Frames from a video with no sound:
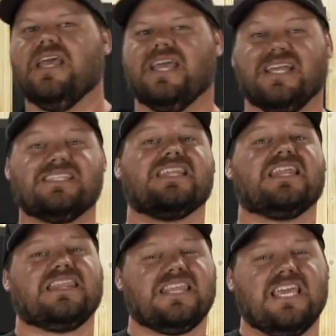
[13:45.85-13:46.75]
It's the
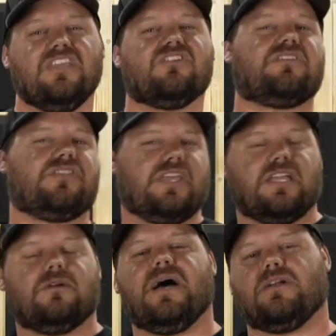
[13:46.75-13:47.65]
thing you're thinking
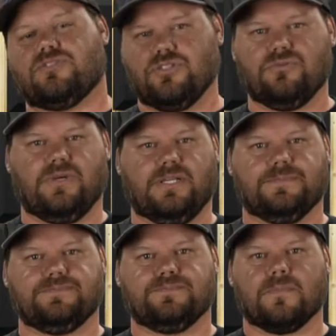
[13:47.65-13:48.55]
about doing,
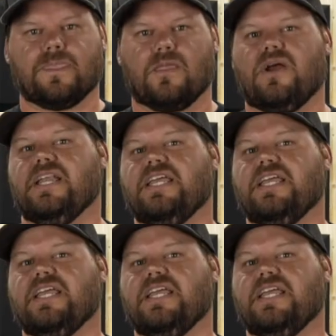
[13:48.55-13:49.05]
right?